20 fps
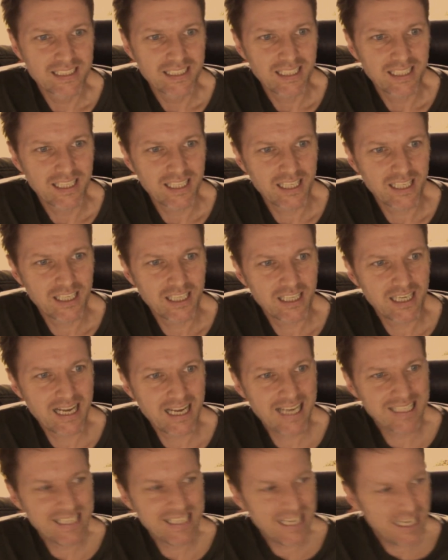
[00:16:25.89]

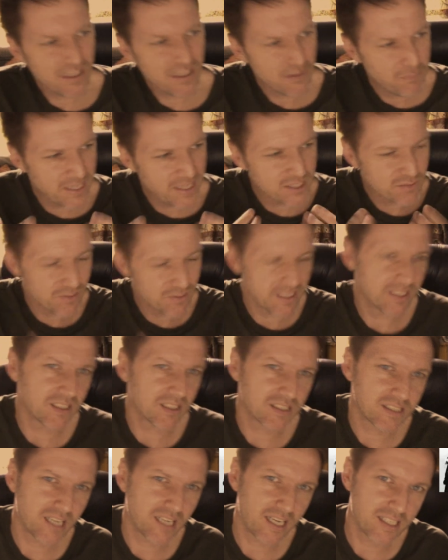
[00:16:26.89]
And here the bass really
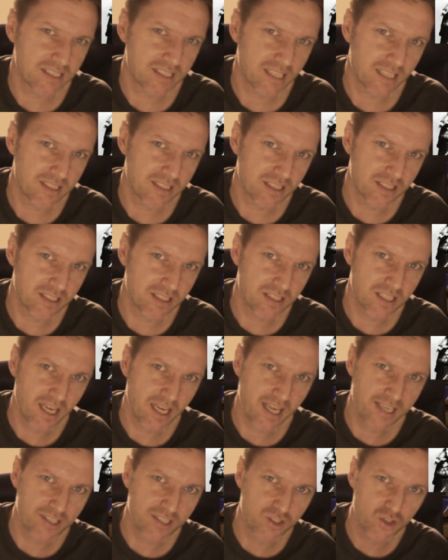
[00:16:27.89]
does take center
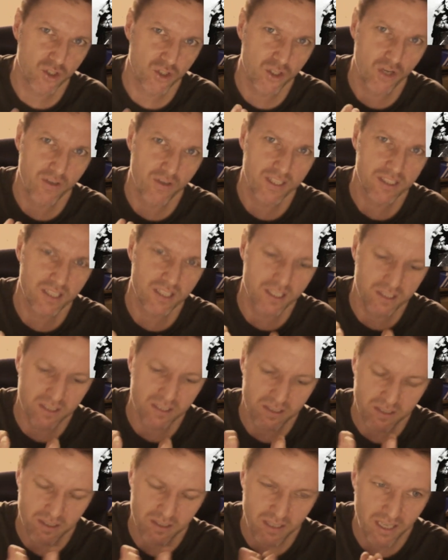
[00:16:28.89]
stage. You know, it's
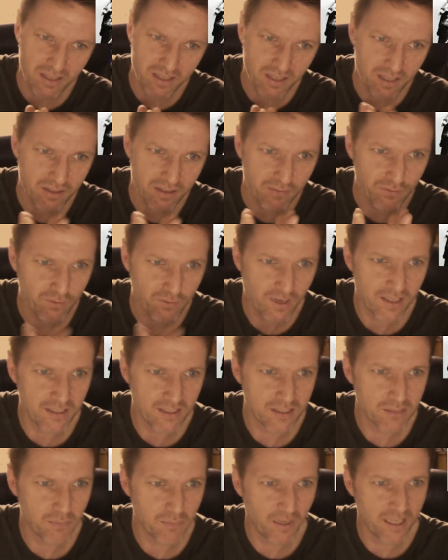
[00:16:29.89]
that
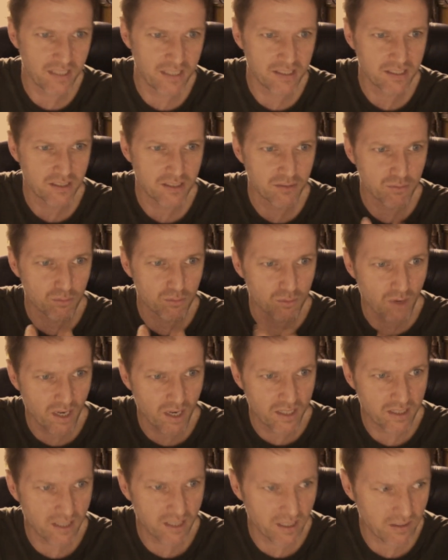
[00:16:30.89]
fretless bass. It's
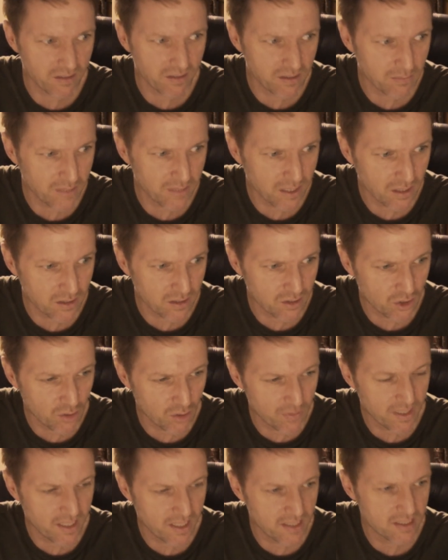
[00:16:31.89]
right there in the middle,
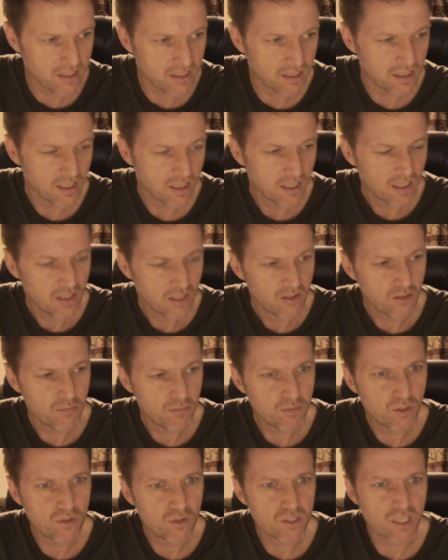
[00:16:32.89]
dominating the
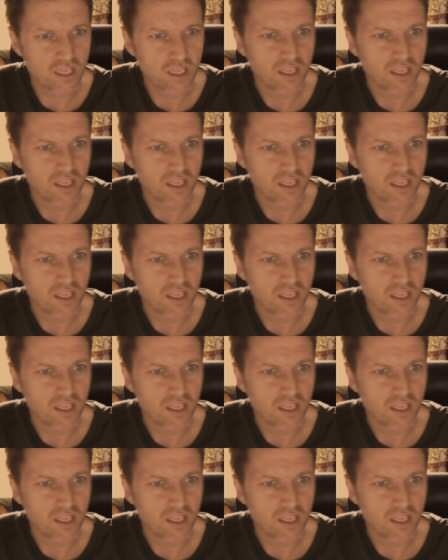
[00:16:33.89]
music.